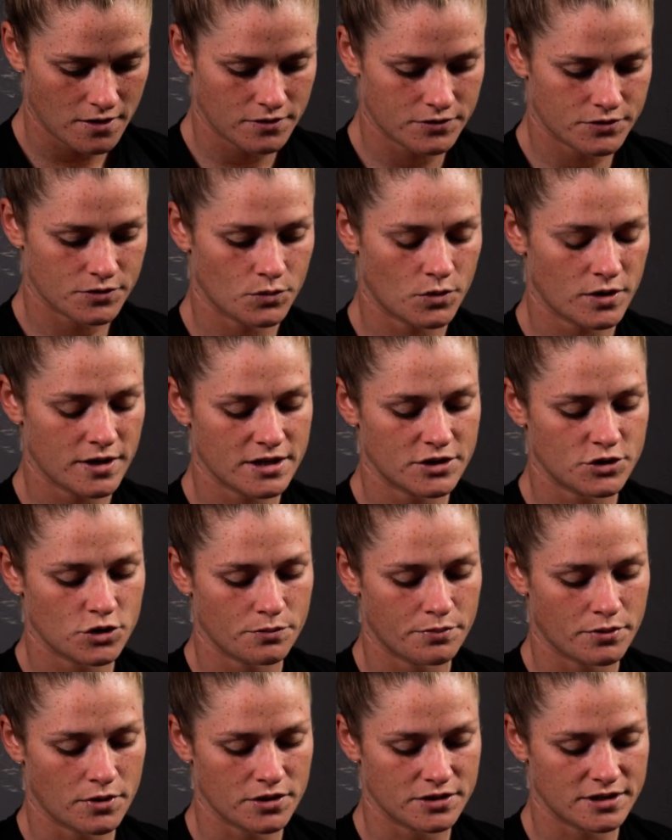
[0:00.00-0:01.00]
So, what is
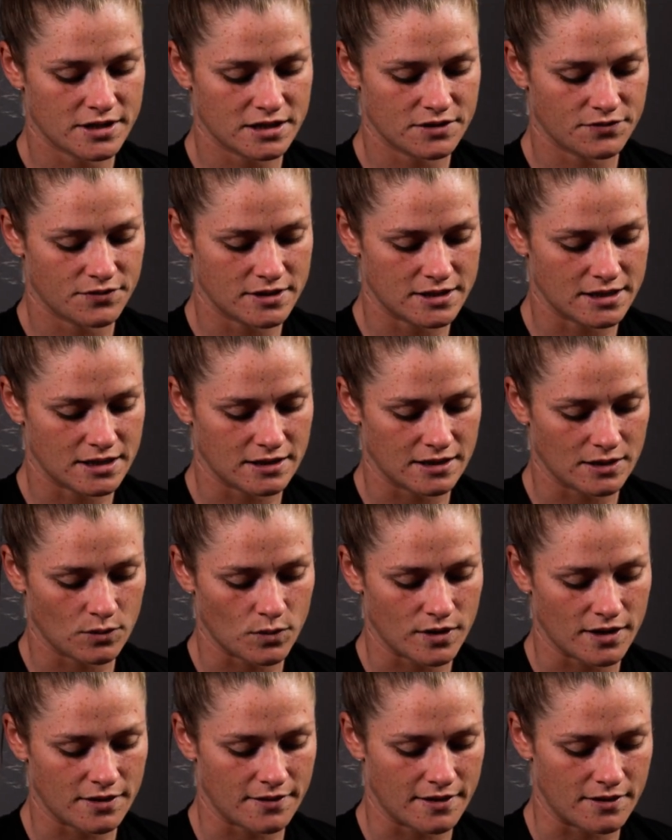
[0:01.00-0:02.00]
your process for dealing
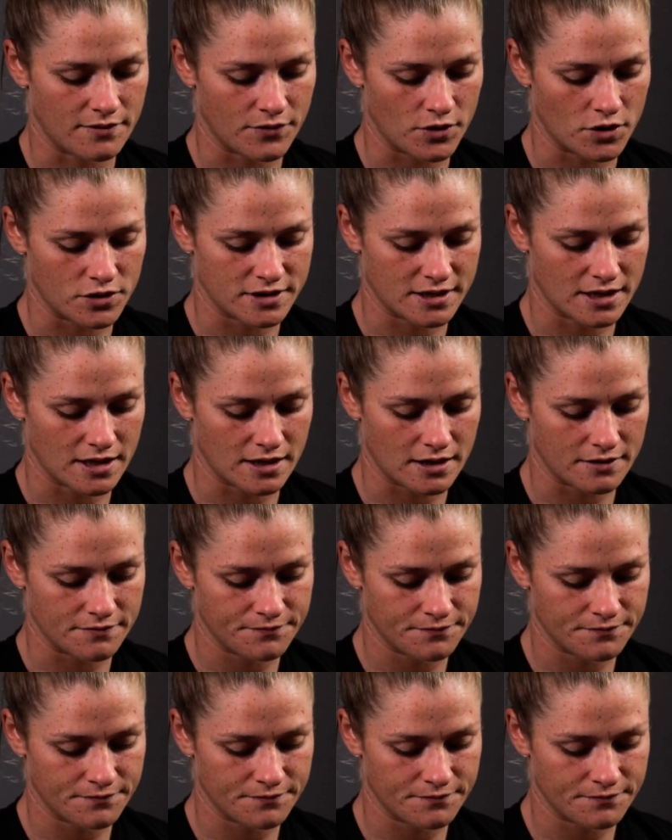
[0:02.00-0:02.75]
with adversity?